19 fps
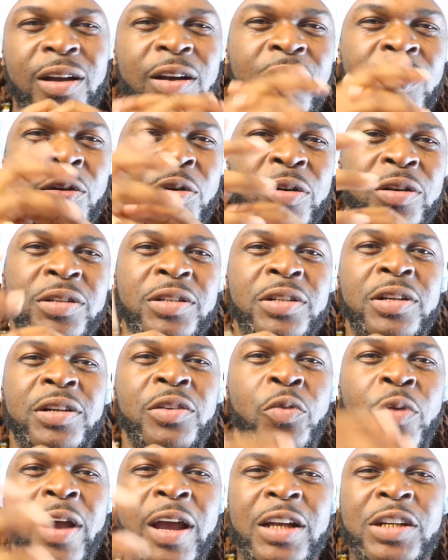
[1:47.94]
of course, she
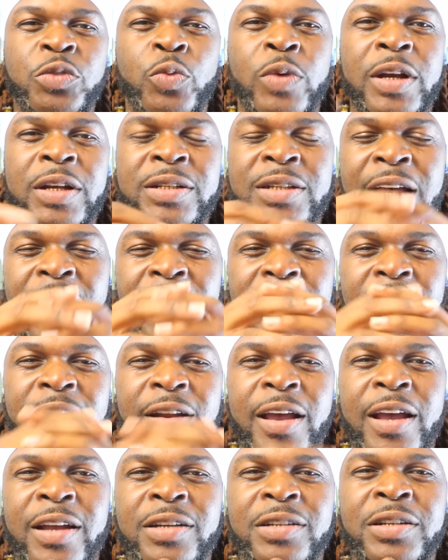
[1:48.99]
graduates out of
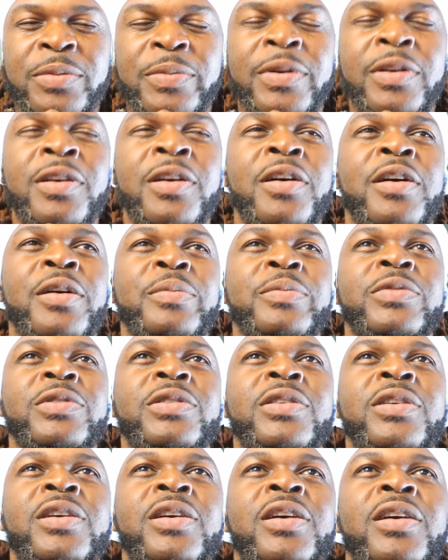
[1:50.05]
that. She
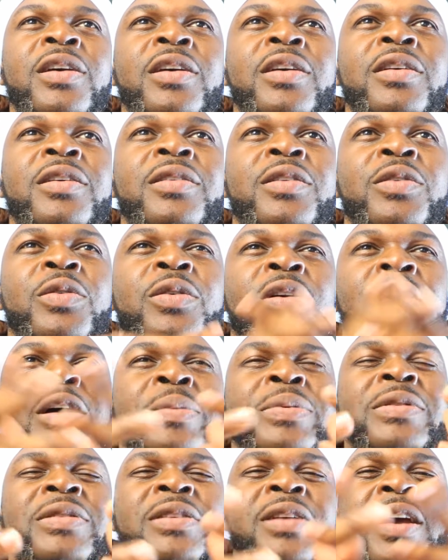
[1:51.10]
becomes, an
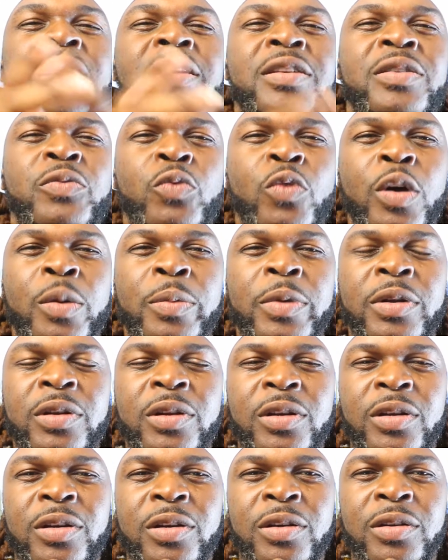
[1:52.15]
upstanding
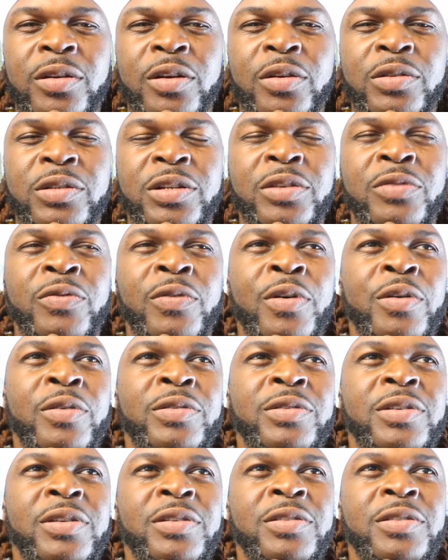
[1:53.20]
woman. She
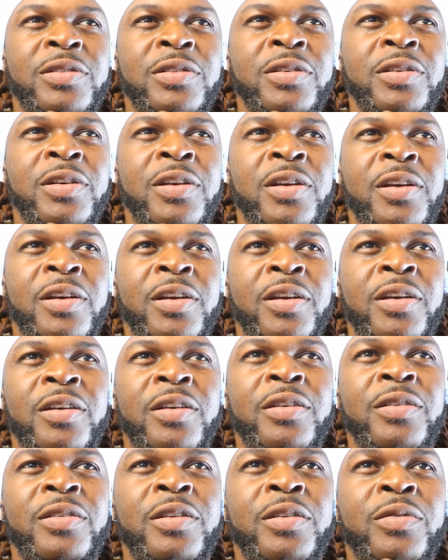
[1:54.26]
grows into,
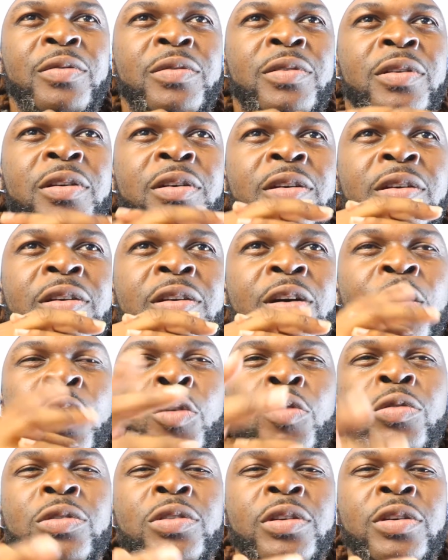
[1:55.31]
the
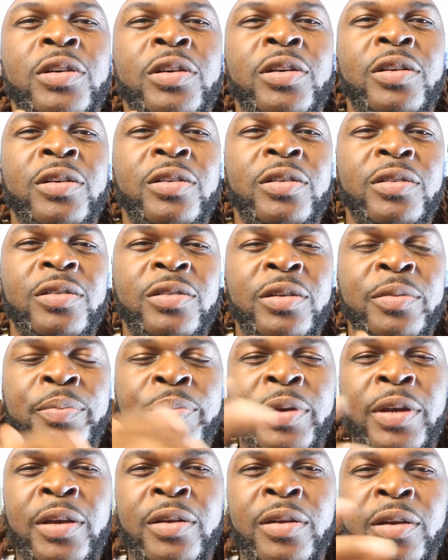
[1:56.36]
older
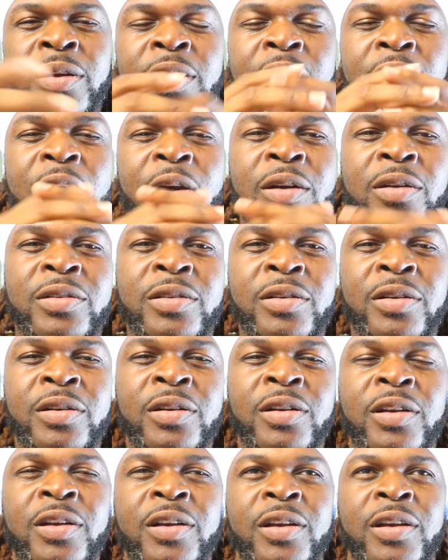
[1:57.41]
Lupita character.
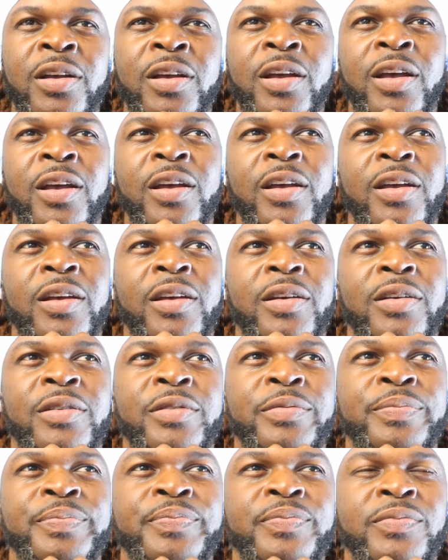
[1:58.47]

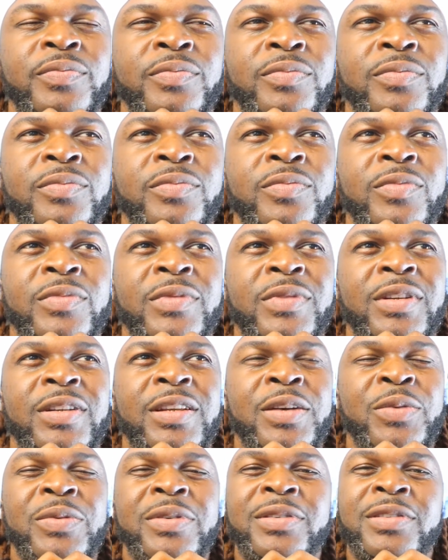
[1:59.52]
And
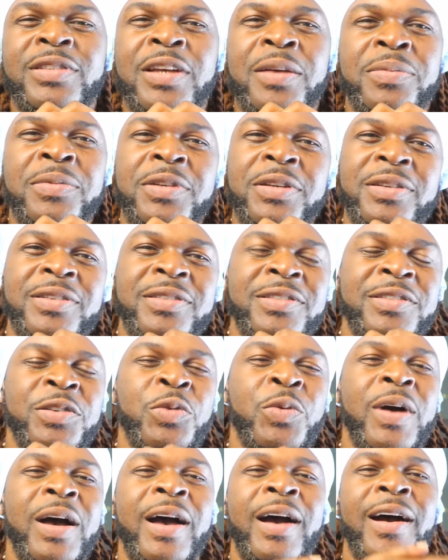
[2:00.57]
there was something
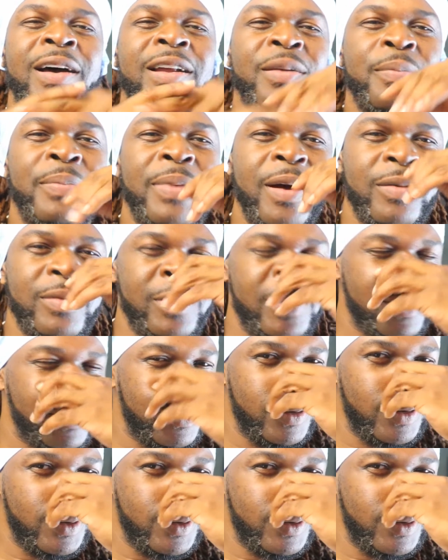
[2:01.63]
so odd about the